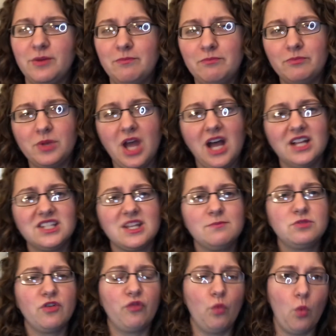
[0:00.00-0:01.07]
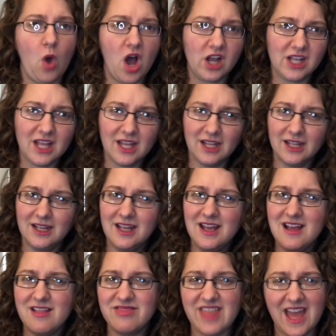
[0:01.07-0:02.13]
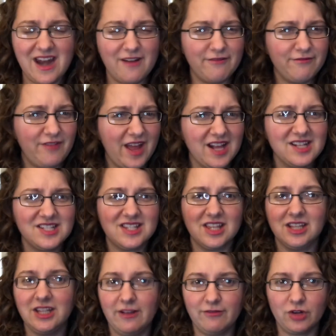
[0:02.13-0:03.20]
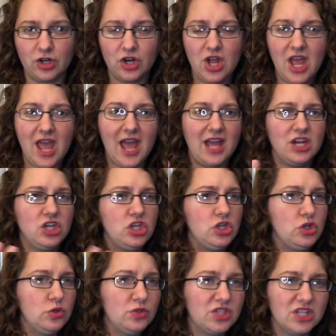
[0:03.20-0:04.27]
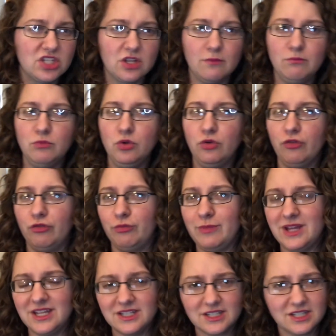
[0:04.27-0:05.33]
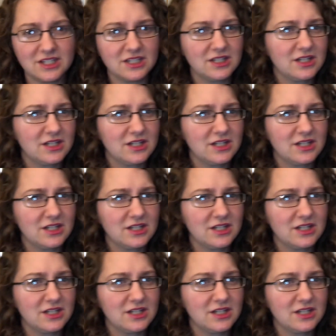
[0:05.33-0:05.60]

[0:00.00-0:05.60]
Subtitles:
concept of walking that affects the liver and uses a movement,